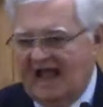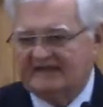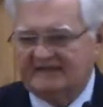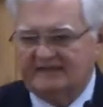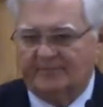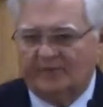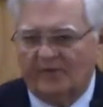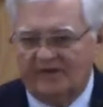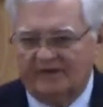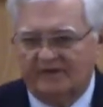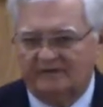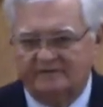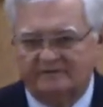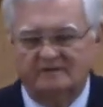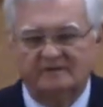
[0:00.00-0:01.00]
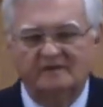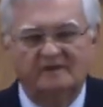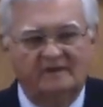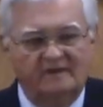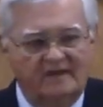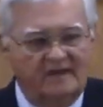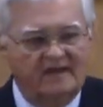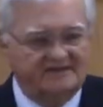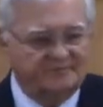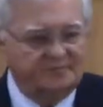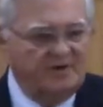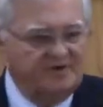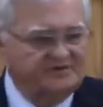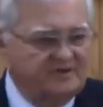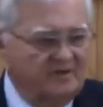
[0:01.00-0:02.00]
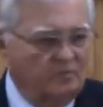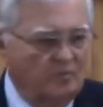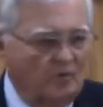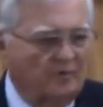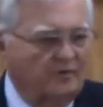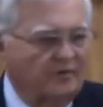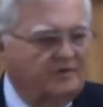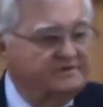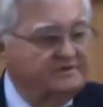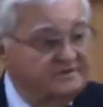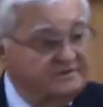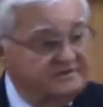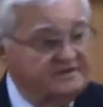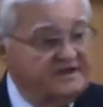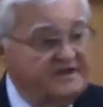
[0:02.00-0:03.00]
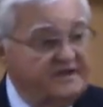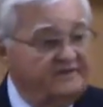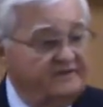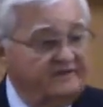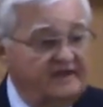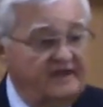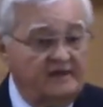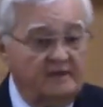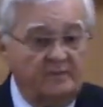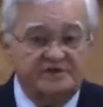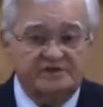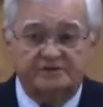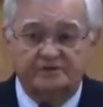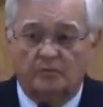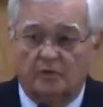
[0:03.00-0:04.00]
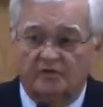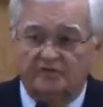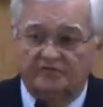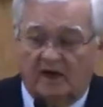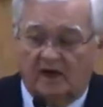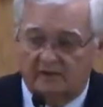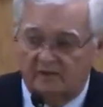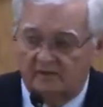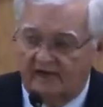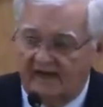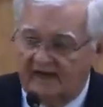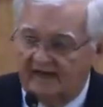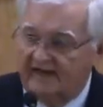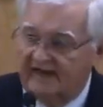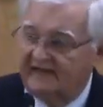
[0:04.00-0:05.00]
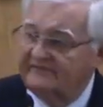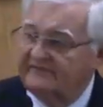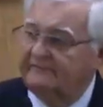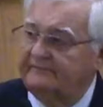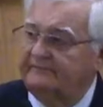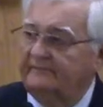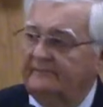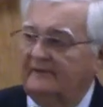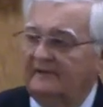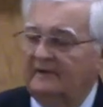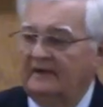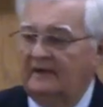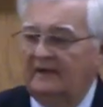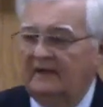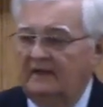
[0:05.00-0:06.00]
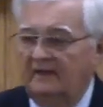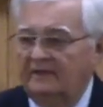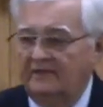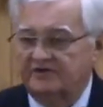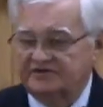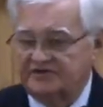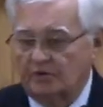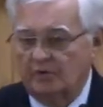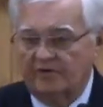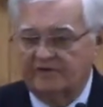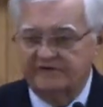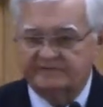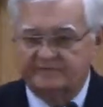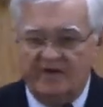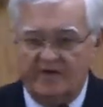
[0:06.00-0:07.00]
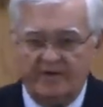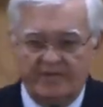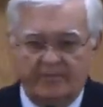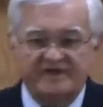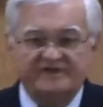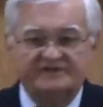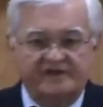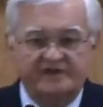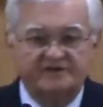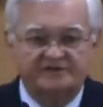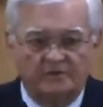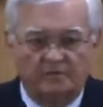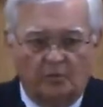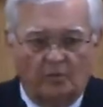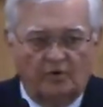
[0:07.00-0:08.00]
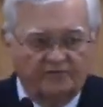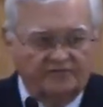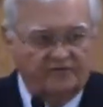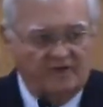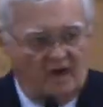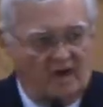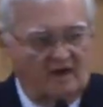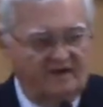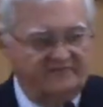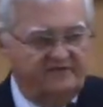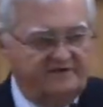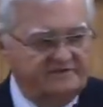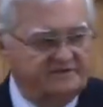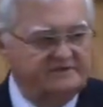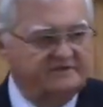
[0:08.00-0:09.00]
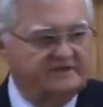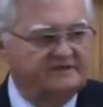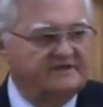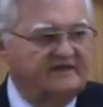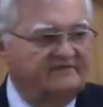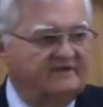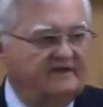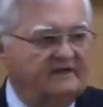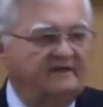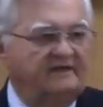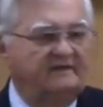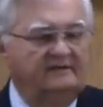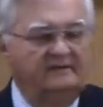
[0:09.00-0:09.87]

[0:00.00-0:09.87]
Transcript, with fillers: is it preached? It's preached in words, the seed of the kingdom, which is the word of God, Luke 8 11. The sword of the Spirit, which is the word of God, Ephesians 6 17.